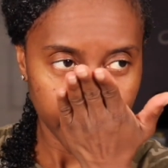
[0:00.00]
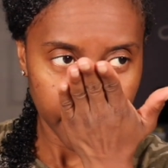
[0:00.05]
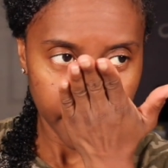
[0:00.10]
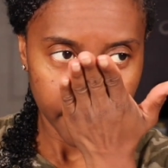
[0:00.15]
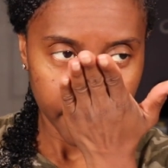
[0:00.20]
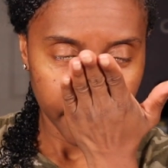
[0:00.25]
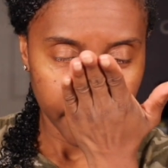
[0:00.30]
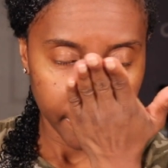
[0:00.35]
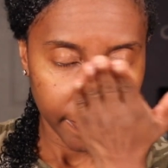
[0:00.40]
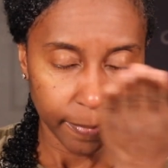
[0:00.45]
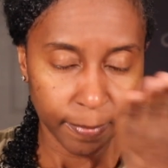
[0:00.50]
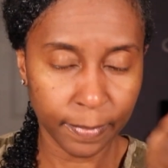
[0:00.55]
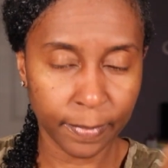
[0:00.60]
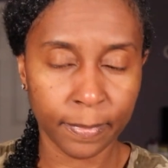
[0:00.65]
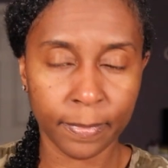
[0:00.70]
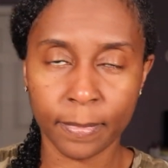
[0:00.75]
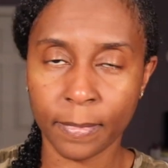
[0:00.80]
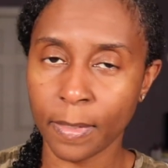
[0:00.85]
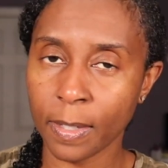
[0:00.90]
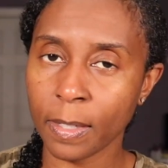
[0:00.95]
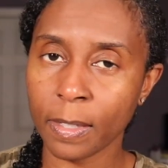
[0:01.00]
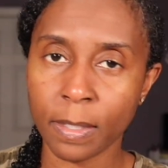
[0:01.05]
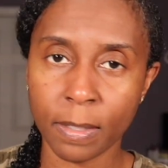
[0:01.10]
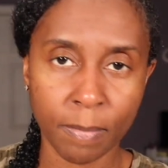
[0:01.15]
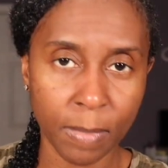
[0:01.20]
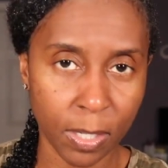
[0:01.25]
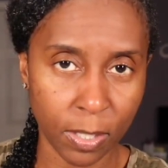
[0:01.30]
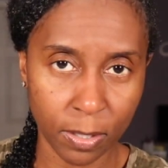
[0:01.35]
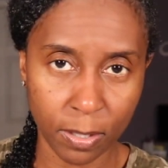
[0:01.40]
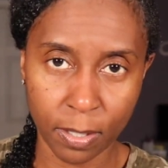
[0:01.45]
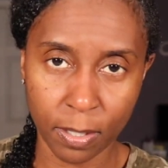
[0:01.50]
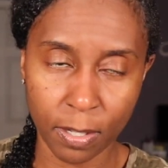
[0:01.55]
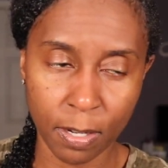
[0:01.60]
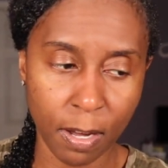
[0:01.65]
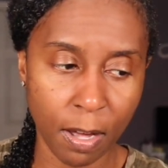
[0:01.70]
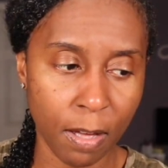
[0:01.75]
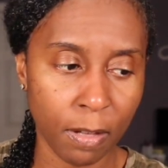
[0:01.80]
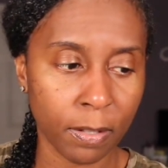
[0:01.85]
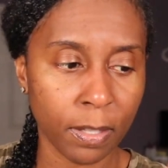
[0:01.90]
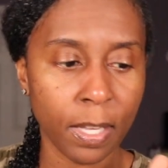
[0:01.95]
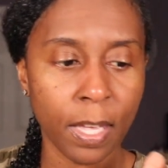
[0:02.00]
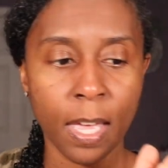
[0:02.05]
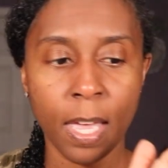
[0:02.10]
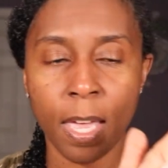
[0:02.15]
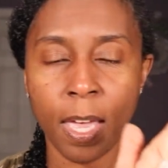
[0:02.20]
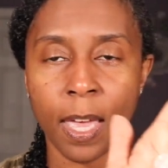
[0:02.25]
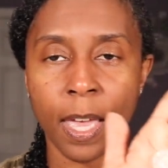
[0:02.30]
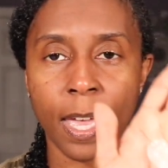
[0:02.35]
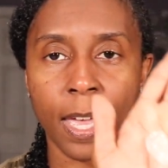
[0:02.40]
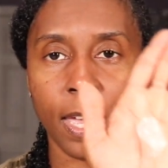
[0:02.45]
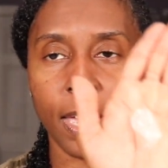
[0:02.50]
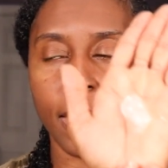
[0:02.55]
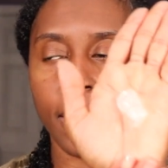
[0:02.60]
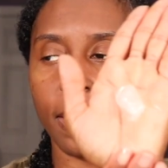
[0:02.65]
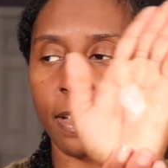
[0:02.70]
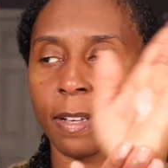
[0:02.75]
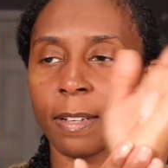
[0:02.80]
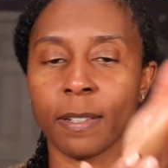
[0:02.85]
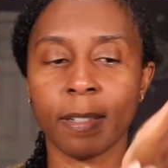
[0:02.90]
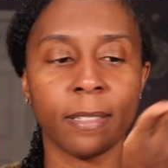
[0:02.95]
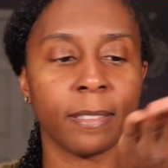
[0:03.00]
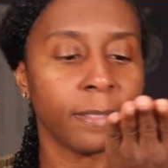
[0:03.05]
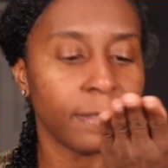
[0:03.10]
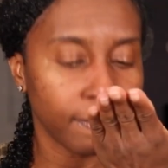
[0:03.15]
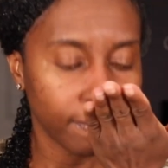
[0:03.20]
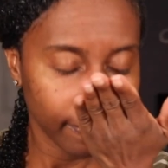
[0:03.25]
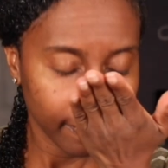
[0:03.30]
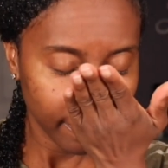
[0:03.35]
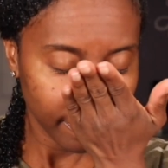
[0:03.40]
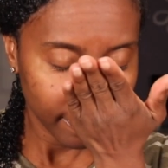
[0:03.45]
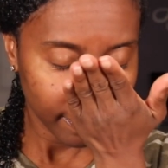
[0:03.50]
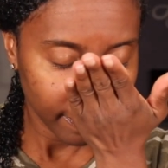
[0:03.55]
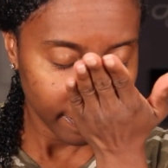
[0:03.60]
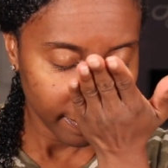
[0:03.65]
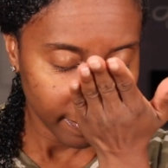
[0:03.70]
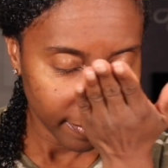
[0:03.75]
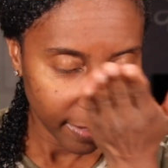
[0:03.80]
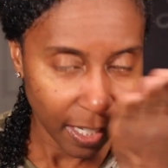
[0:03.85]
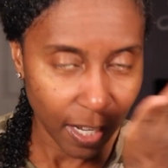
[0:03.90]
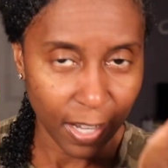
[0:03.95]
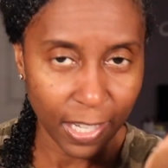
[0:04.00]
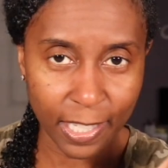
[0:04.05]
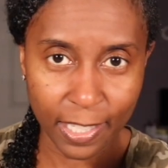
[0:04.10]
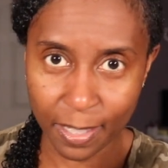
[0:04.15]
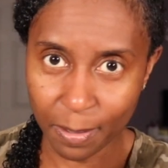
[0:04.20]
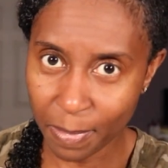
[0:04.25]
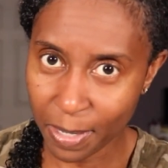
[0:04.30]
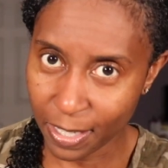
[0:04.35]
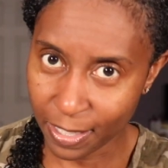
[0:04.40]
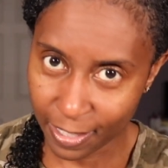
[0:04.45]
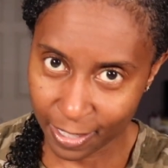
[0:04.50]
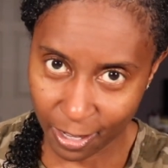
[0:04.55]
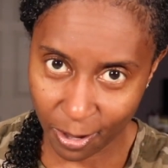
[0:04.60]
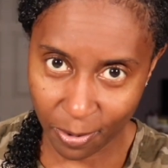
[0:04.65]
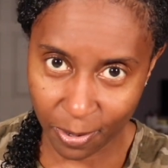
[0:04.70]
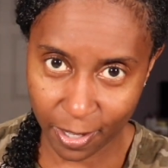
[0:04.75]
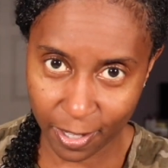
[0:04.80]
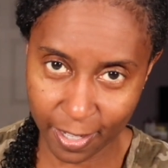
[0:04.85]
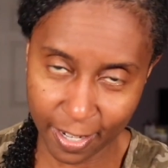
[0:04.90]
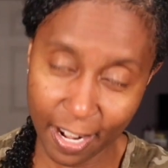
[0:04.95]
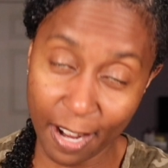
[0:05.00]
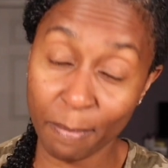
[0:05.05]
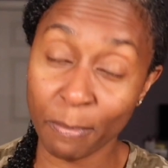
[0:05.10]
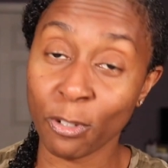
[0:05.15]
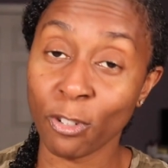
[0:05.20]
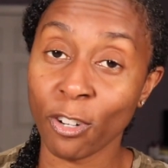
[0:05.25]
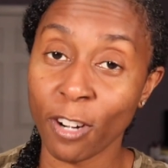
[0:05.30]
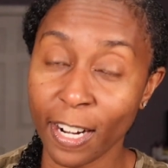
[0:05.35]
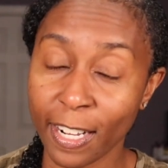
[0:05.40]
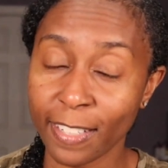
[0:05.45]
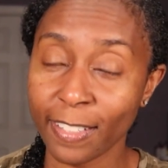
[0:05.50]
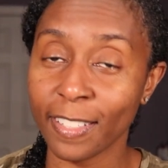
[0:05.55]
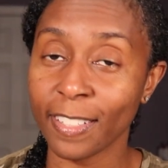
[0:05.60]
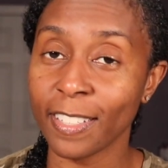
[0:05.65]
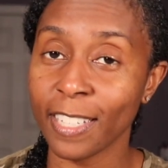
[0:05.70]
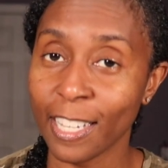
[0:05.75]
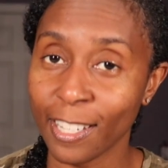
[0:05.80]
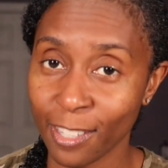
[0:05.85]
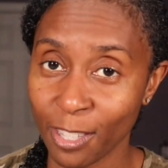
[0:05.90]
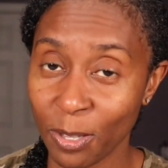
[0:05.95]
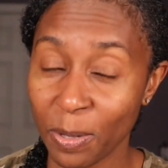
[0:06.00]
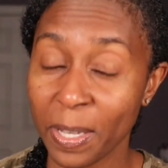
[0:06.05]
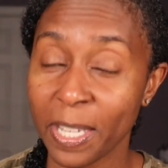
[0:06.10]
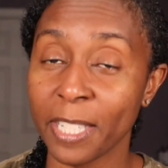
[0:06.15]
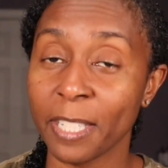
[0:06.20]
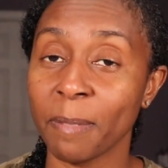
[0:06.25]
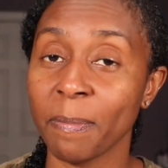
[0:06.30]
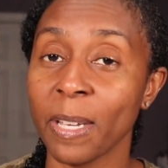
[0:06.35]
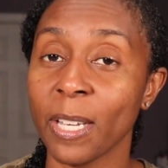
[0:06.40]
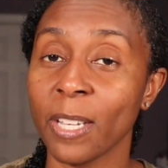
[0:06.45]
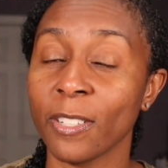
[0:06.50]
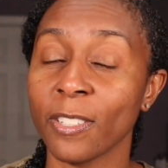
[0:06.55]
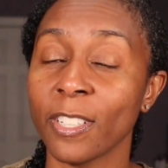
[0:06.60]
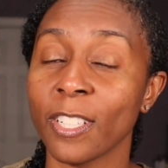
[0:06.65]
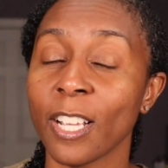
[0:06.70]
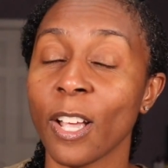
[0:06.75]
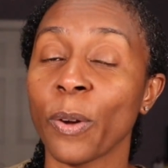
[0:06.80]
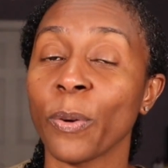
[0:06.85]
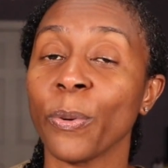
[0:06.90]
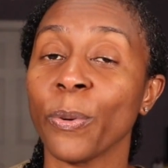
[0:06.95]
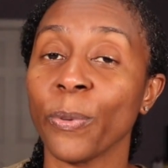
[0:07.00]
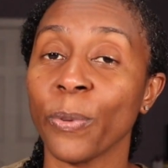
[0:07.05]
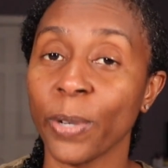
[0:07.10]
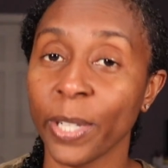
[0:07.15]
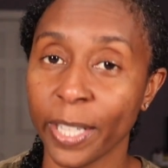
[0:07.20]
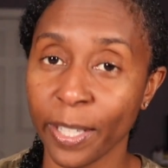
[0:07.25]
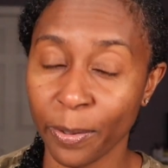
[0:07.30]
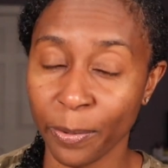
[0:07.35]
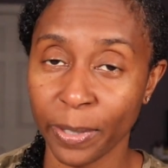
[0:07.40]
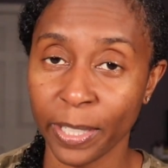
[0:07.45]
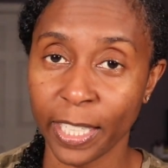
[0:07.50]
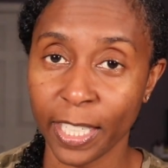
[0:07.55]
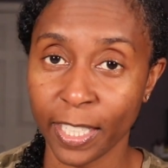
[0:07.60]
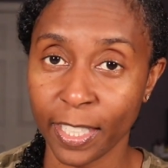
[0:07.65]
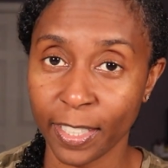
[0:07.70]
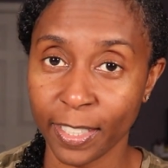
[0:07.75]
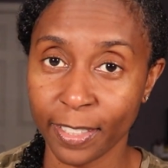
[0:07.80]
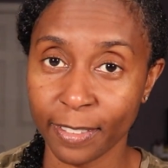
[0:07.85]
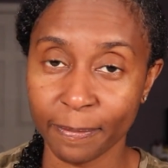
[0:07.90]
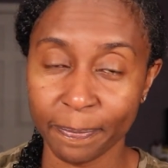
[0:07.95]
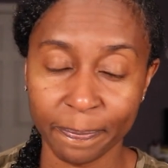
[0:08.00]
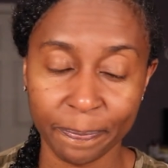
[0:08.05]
It smells good, y'all. Ugh. Y'all, it smells so good. I'm trying to tell you, it smells really, really good.